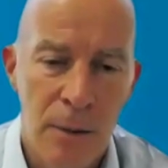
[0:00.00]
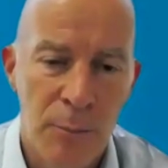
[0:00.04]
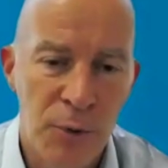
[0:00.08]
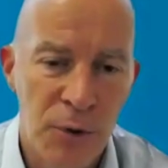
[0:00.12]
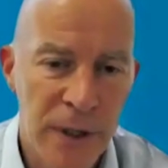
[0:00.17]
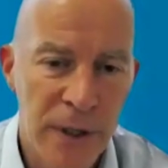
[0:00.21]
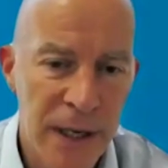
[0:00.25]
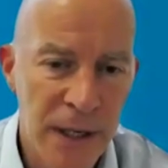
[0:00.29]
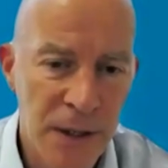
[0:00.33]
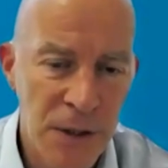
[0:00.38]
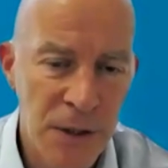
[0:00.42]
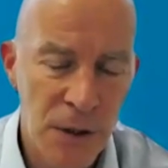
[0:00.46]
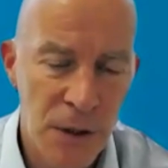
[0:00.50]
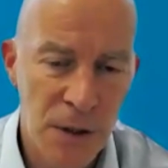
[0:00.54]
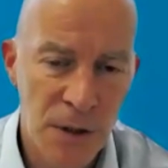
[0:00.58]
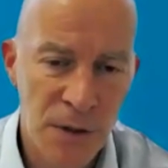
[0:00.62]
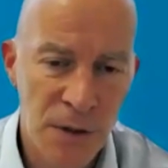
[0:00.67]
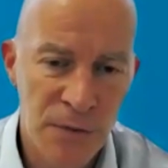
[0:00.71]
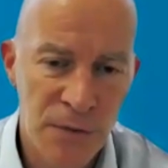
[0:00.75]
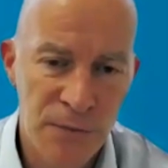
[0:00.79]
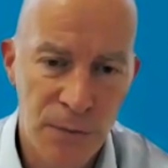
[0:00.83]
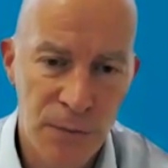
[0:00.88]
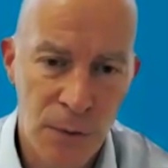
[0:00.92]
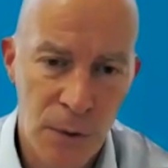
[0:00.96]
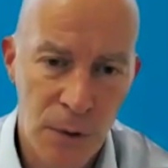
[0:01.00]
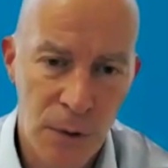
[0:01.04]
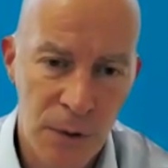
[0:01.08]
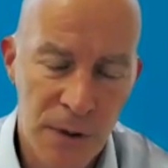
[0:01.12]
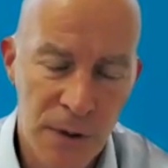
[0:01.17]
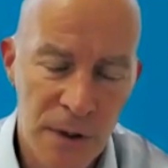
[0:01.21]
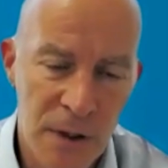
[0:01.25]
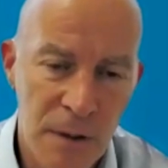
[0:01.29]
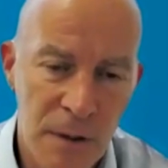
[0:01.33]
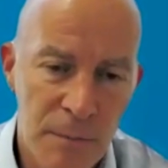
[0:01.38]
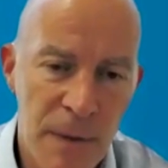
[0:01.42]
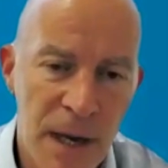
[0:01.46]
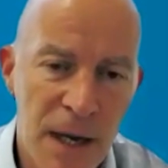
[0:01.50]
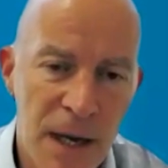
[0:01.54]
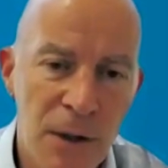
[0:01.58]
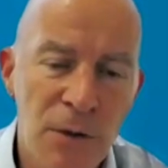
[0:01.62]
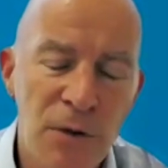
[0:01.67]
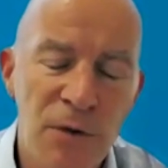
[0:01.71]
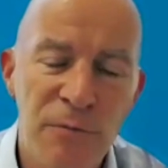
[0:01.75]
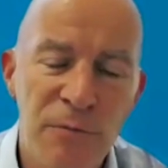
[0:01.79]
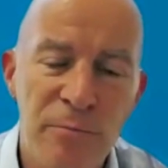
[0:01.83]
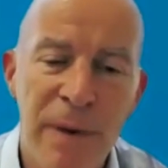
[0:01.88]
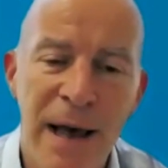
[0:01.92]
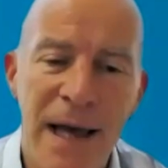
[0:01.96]
predictions for the
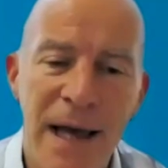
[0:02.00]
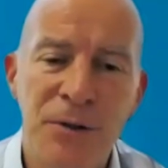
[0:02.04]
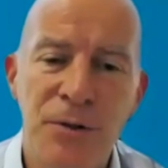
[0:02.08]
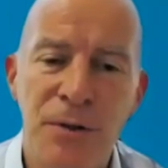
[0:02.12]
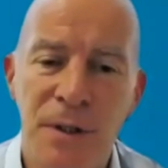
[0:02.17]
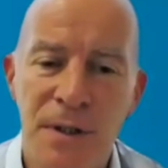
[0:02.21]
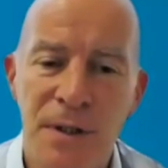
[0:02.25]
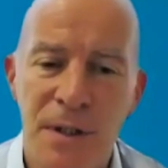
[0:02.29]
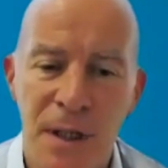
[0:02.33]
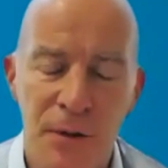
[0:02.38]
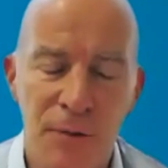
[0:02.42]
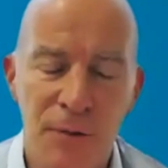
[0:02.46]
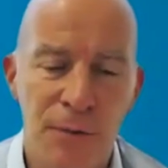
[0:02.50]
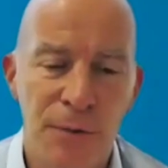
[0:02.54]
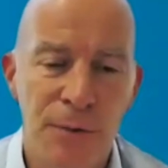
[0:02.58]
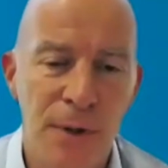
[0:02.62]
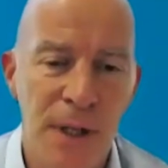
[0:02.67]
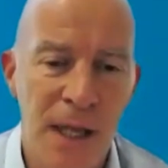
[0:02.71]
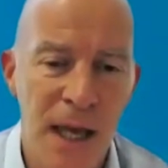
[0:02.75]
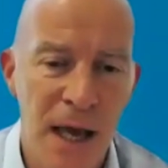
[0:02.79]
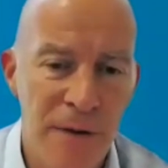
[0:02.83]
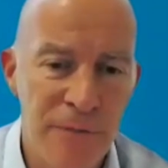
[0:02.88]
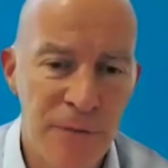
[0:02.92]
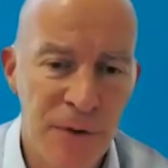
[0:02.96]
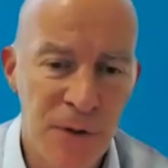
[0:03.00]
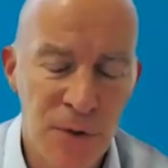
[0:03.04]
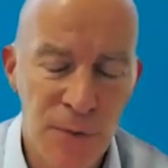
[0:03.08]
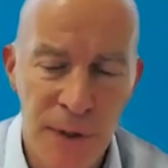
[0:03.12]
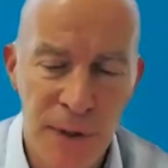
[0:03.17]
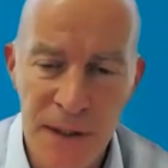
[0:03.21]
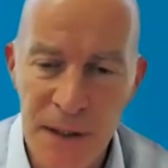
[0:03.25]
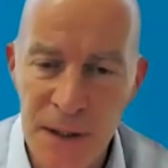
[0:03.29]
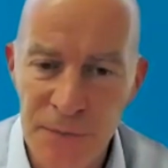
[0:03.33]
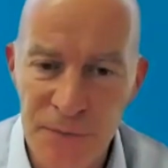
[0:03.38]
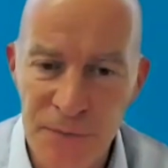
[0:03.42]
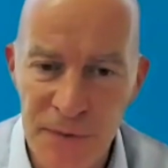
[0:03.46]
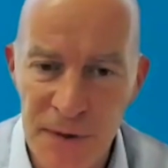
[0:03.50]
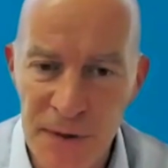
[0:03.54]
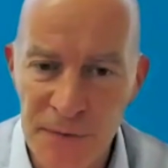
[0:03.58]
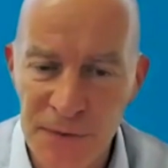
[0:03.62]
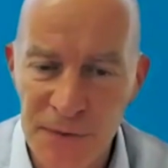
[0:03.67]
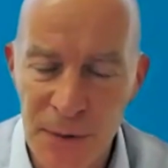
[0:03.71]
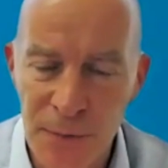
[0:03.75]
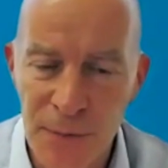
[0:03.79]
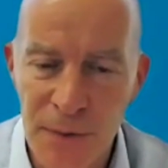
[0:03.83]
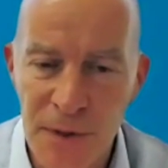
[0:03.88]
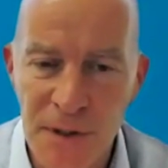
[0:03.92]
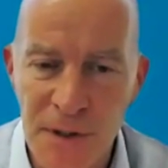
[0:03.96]
amount of batteries that we will have in
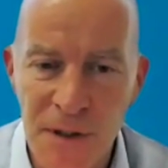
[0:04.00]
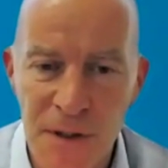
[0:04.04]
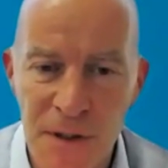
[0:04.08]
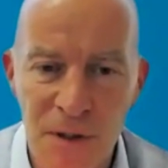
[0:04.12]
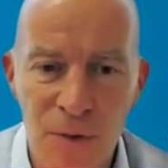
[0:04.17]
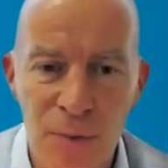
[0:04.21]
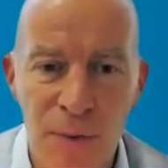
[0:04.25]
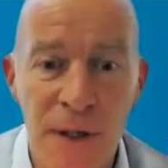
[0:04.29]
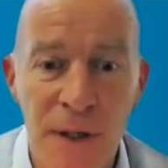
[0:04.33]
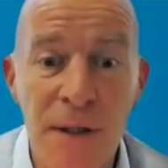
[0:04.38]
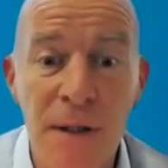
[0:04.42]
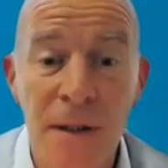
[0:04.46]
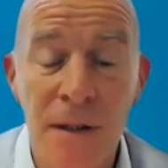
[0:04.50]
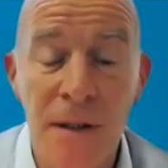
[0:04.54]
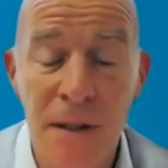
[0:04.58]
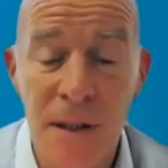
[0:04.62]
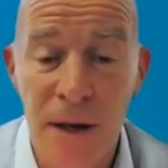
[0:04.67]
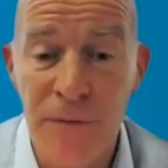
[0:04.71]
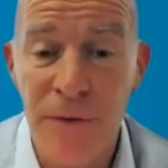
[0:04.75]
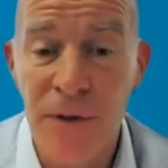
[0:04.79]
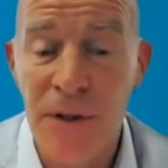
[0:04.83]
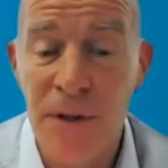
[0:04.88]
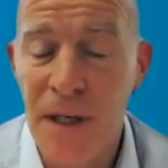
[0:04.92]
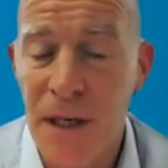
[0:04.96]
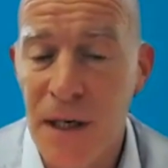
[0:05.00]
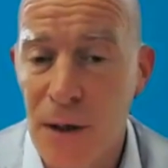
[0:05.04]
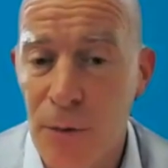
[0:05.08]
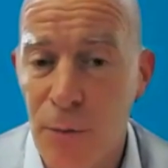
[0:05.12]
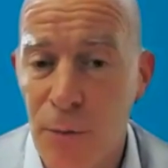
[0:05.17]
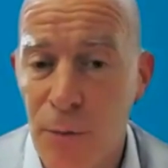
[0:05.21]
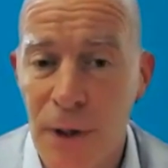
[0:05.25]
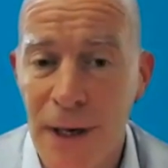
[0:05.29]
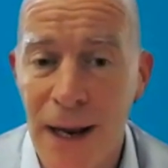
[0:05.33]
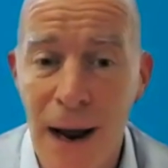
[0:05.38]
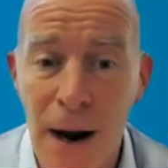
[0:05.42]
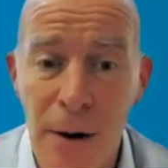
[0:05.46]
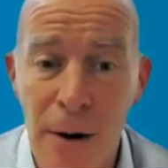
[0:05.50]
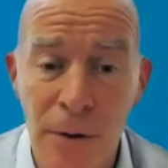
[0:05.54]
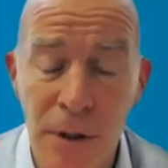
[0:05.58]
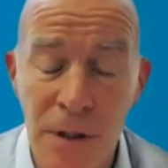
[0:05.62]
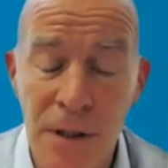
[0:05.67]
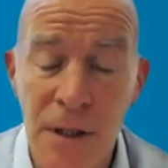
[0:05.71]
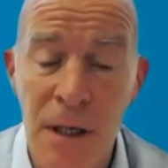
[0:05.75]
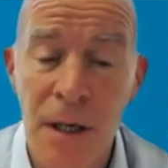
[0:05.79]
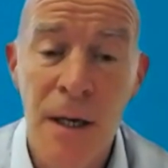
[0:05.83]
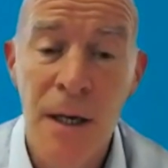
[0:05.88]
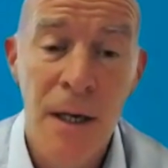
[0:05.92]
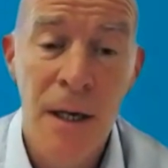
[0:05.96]
2050, which is 27 terawatt
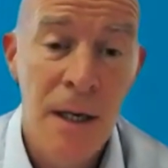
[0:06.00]
hours.